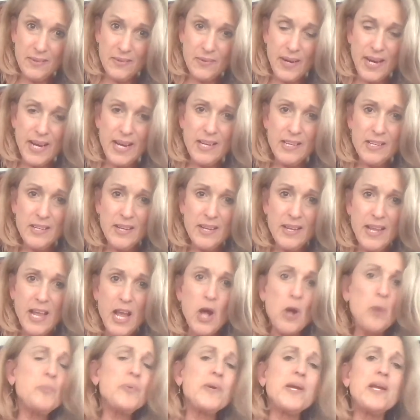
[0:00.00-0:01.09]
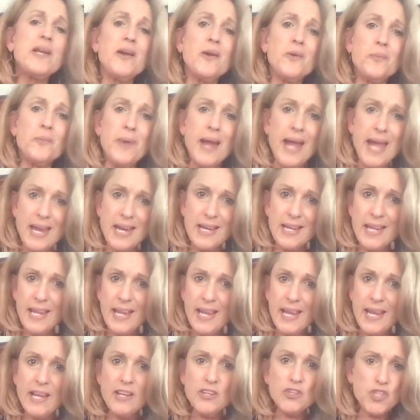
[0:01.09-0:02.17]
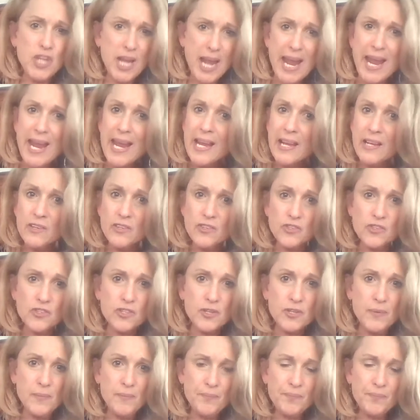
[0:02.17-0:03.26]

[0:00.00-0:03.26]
right, helping eradicate, change